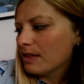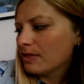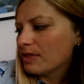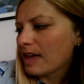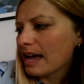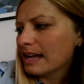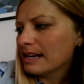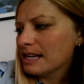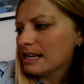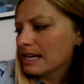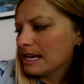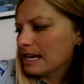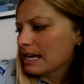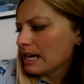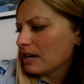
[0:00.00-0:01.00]
Then
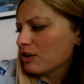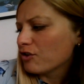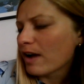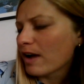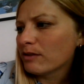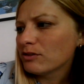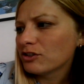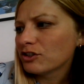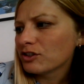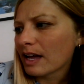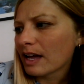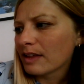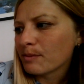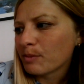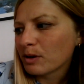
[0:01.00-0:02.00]
he crouched
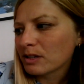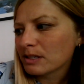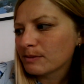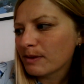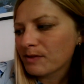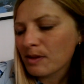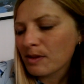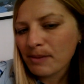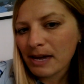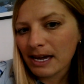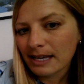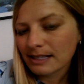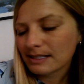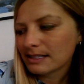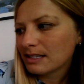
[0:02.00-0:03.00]
at the bottom of the pit
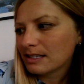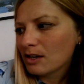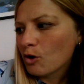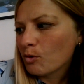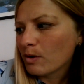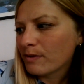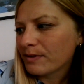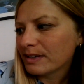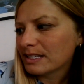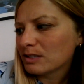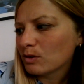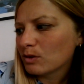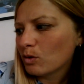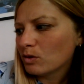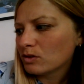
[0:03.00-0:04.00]
with his
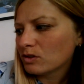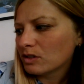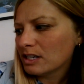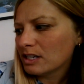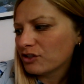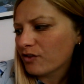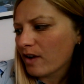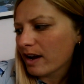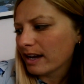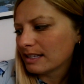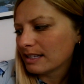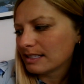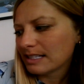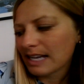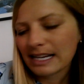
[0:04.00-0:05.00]
sword on his right
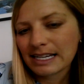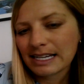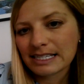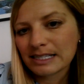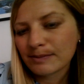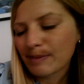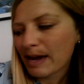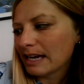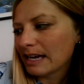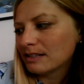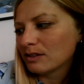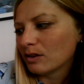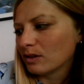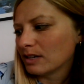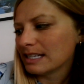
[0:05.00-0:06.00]
and his spade
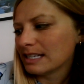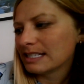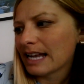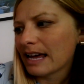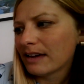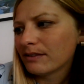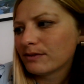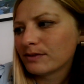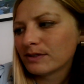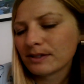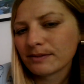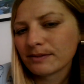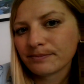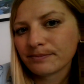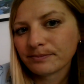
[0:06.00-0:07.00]
on his left.
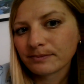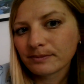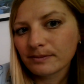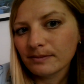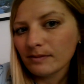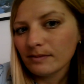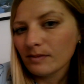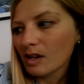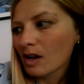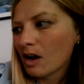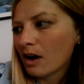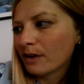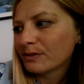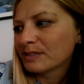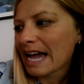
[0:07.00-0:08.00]

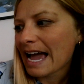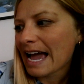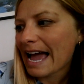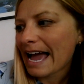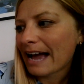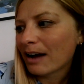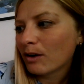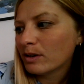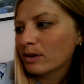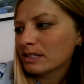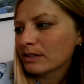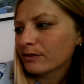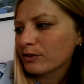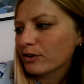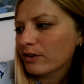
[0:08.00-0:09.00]
After hours
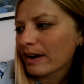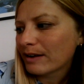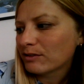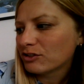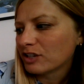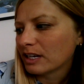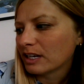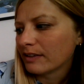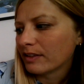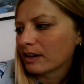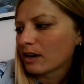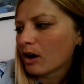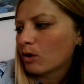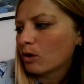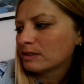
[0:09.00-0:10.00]
of crouching in the
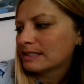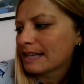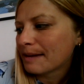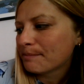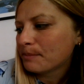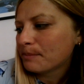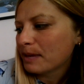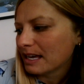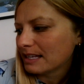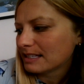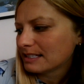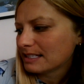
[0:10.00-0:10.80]
cold, damp pit,